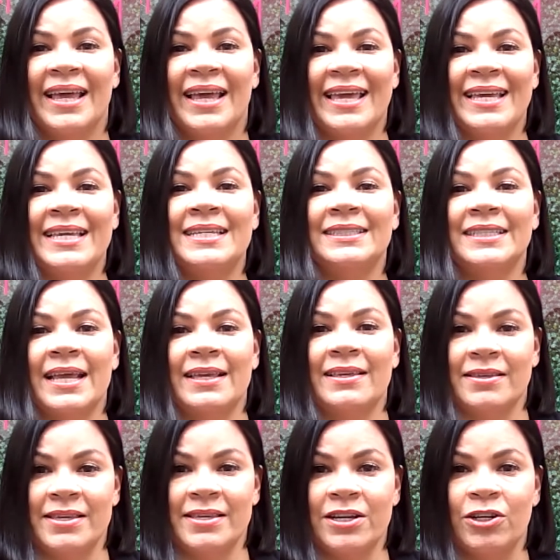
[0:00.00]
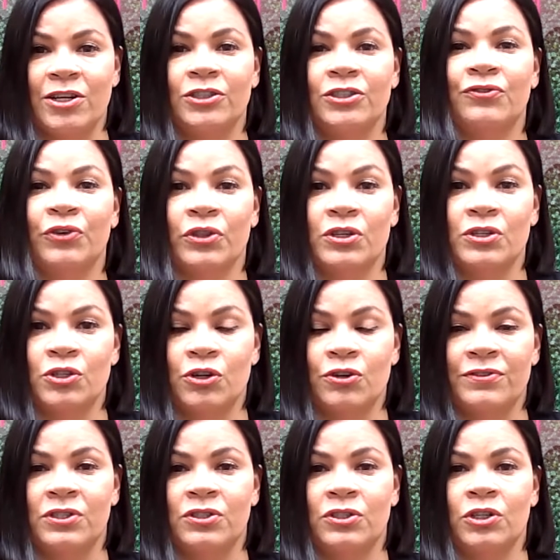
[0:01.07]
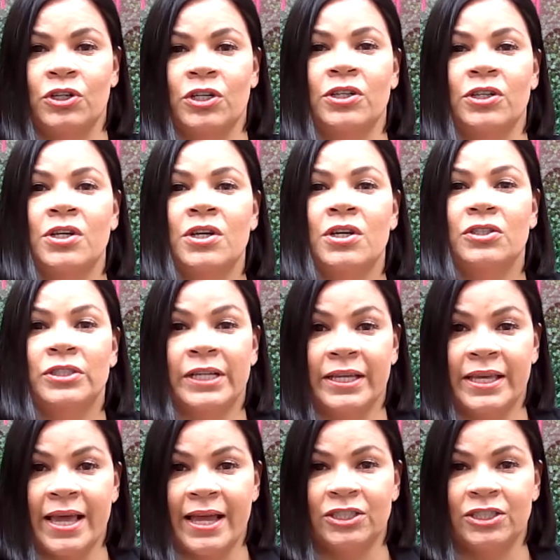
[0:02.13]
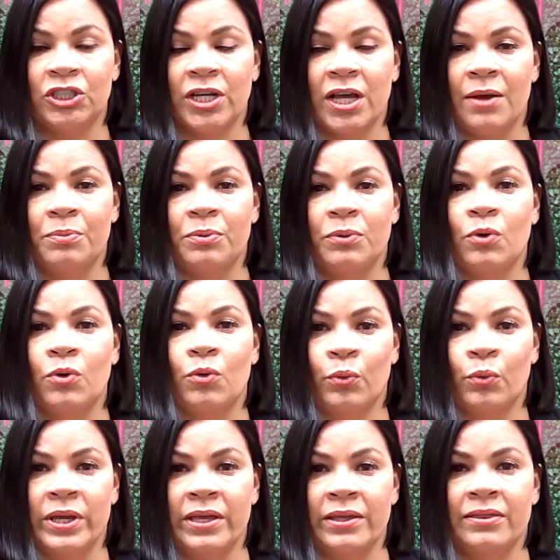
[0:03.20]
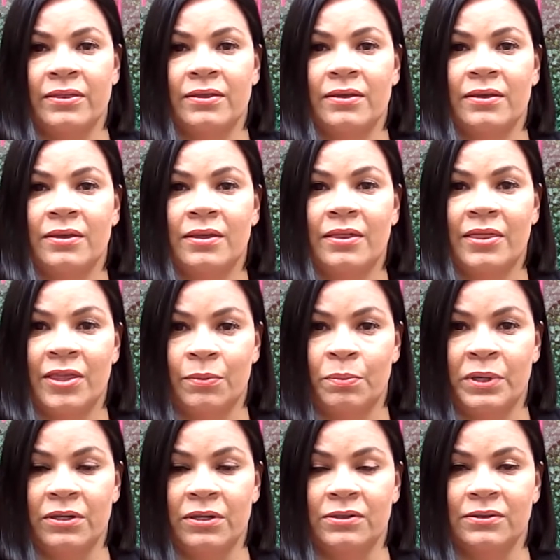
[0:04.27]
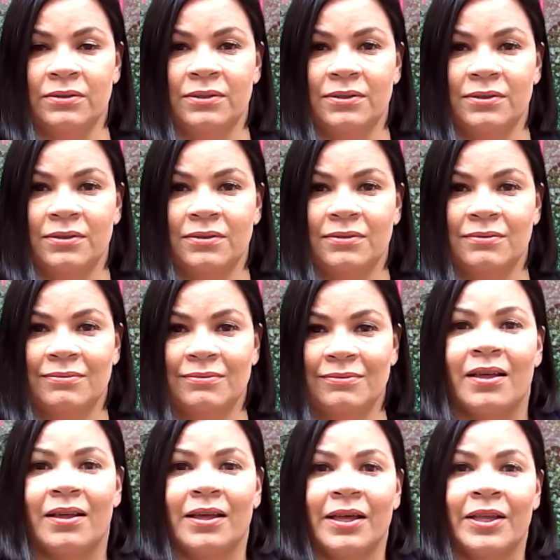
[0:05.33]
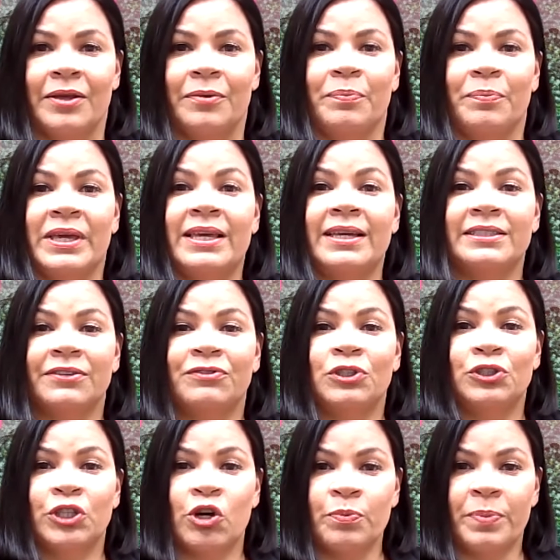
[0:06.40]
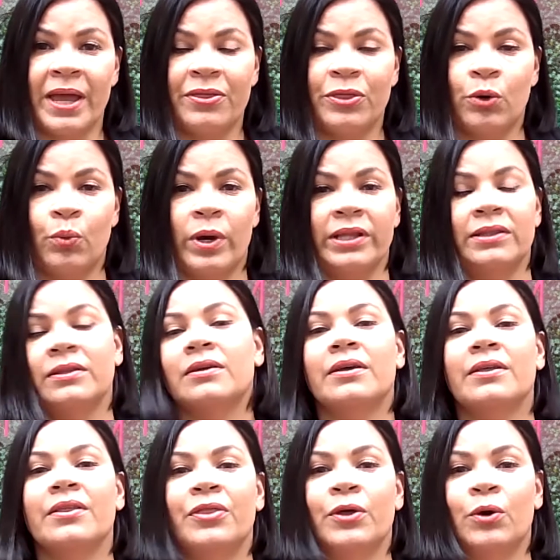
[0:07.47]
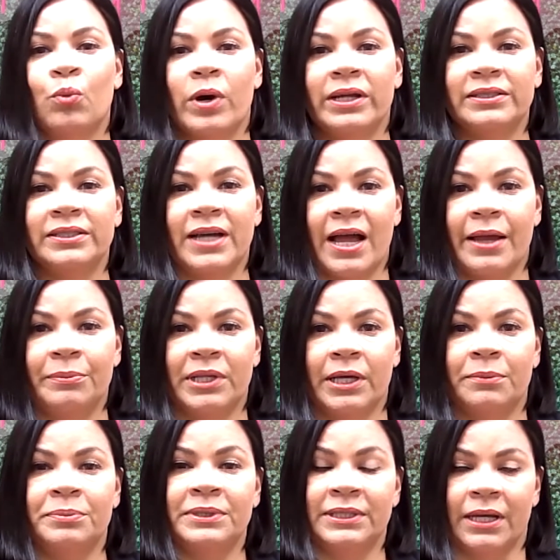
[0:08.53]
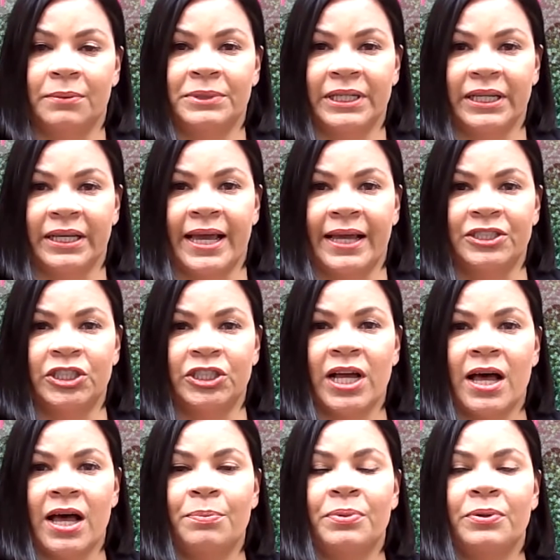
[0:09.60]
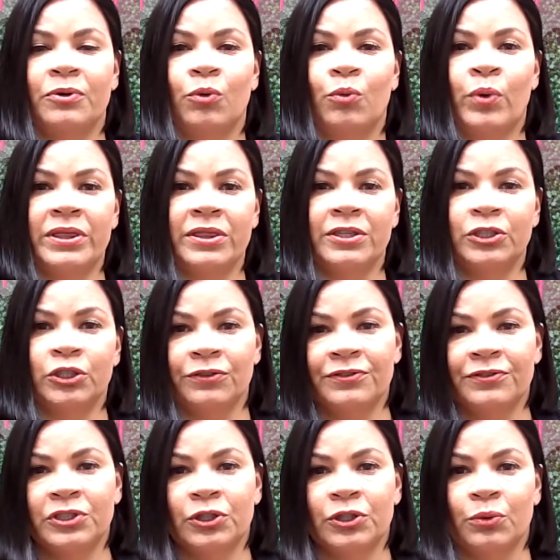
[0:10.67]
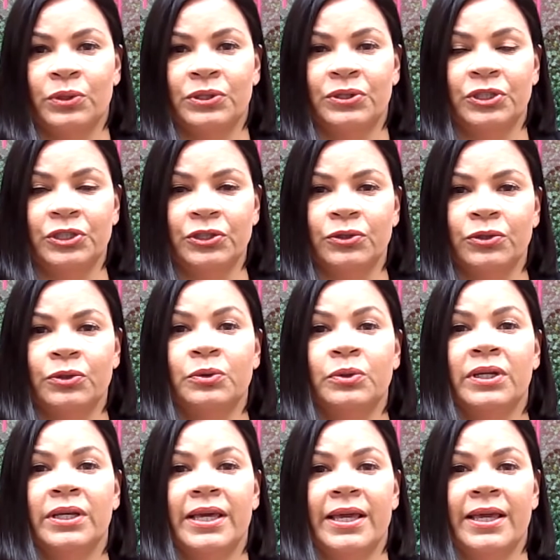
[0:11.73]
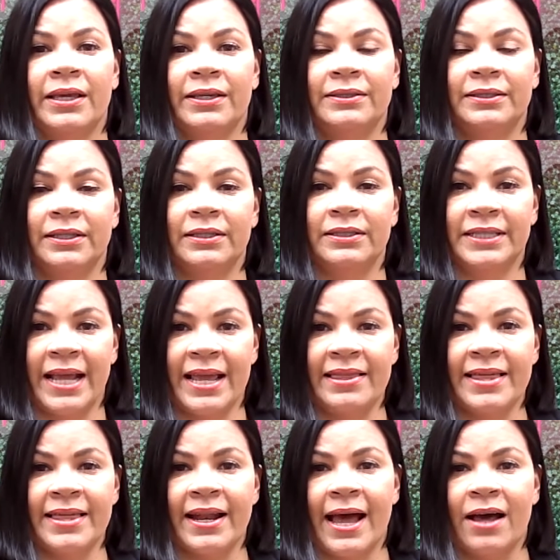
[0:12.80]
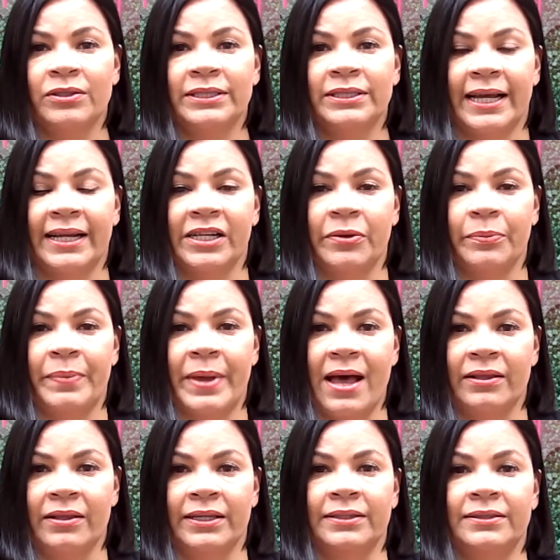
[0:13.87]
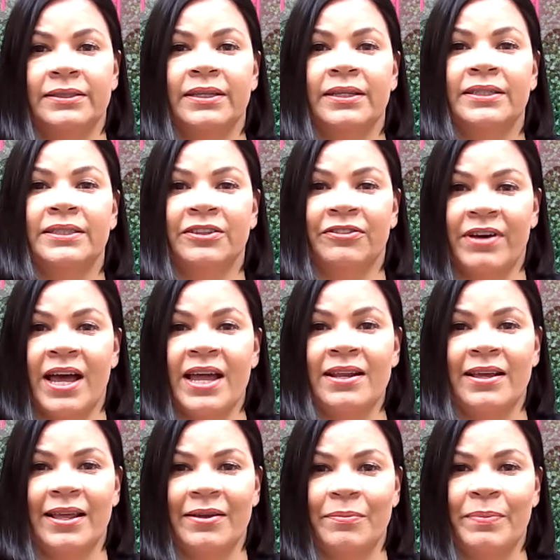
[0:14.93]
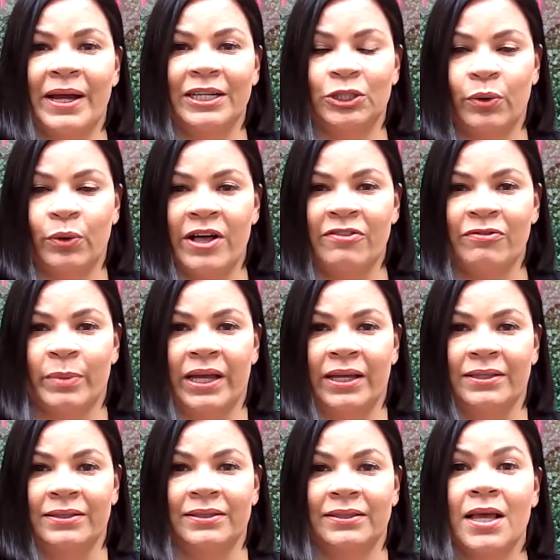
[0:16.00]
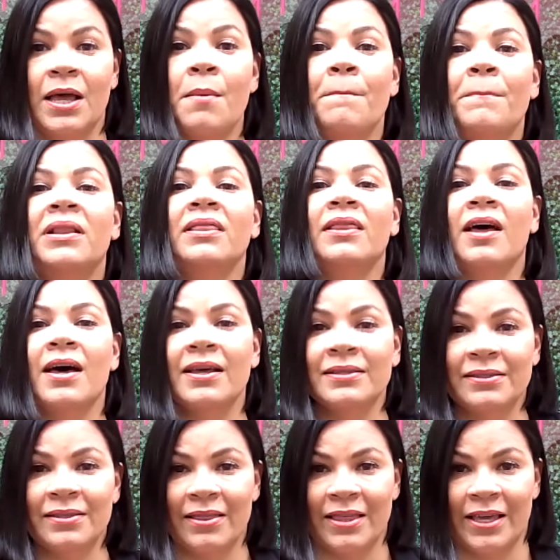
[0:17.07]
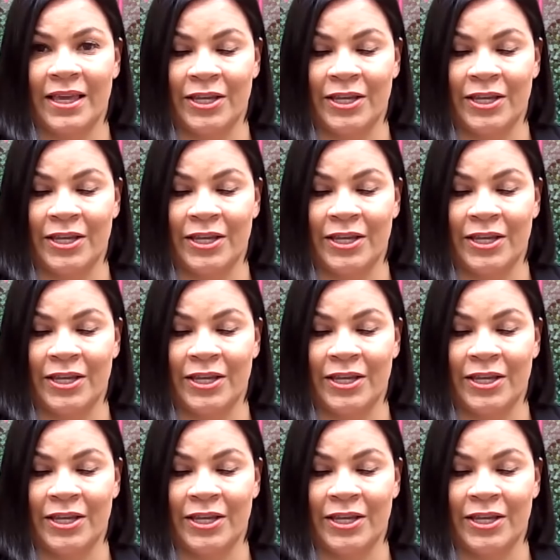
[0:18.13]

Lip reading: It can take years for the servicer to catch up with the bills. Because if you don't pay the one-time lump sum to catch up, what the servicer will do is take that outstanding balance, divide it by 12 months, plus the